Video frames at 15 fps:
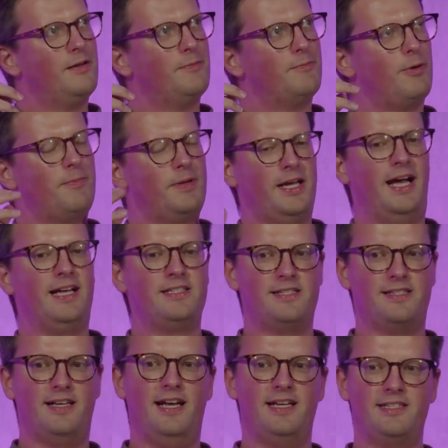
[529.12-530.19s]
probably
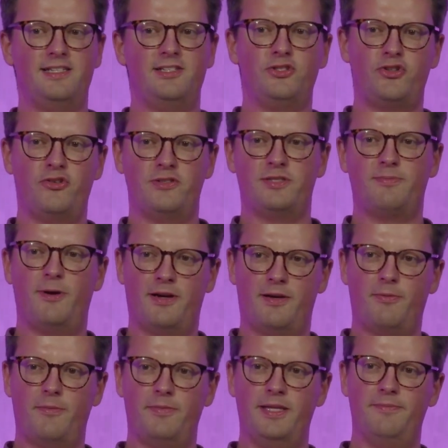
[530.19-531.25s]
as an insurance broker,
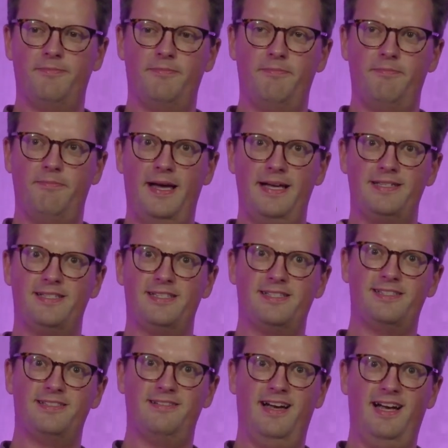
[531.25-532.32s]
probably the
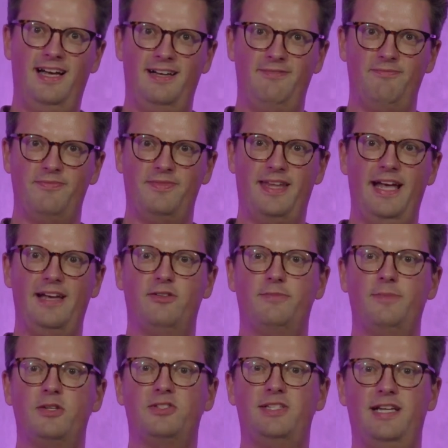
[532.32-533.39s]
best day or the
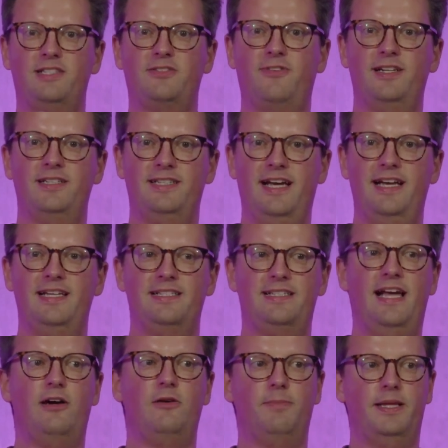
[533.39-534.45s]
most satisfying day is
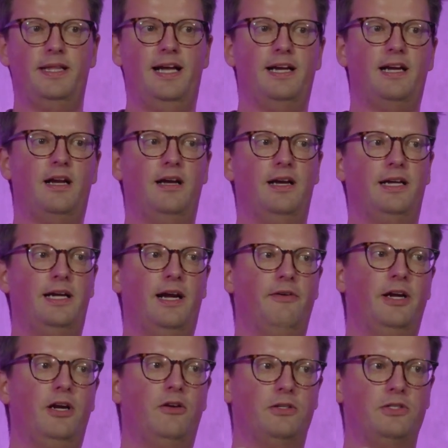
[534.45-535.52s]
helping that client
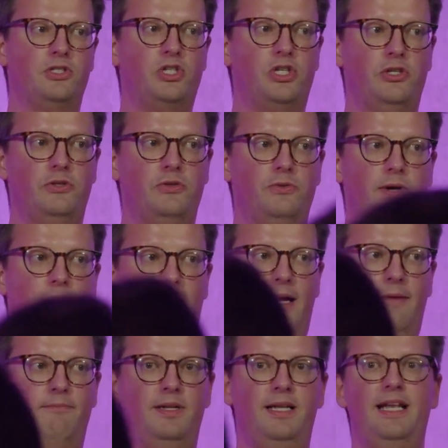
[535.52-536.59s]
going on to
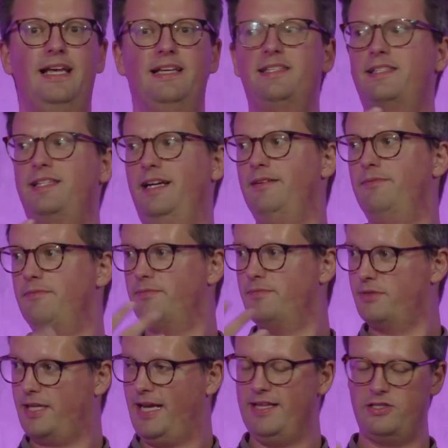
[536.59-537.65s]
list and
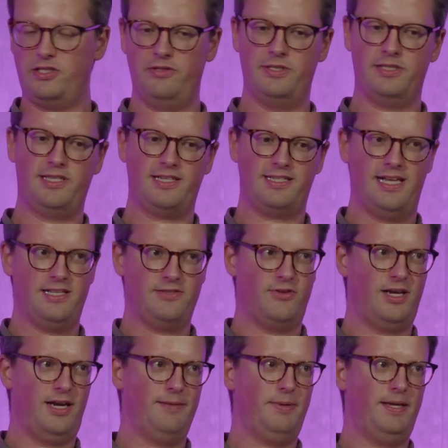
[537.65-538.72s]
get to a successful
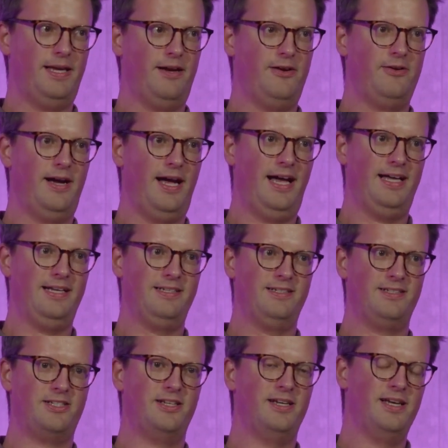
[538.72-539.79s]
IPO.
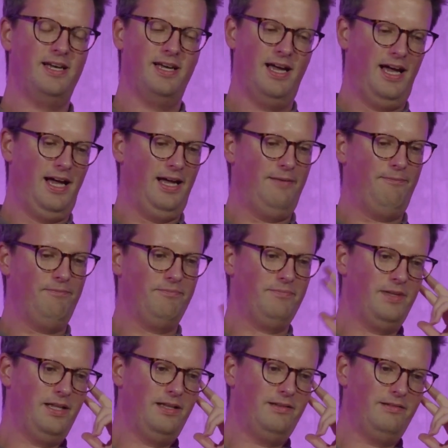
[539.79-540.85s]
And
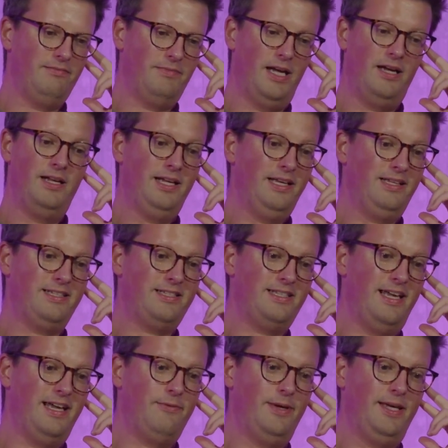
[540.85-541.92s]
earlier this
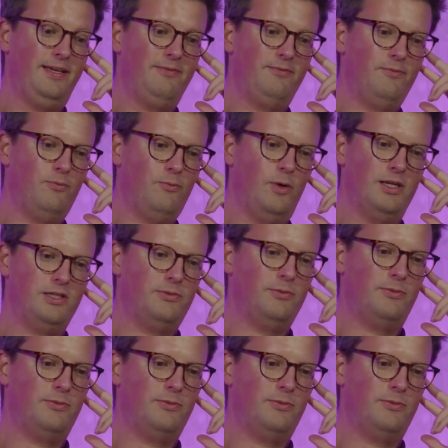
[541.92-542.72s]
year, we worked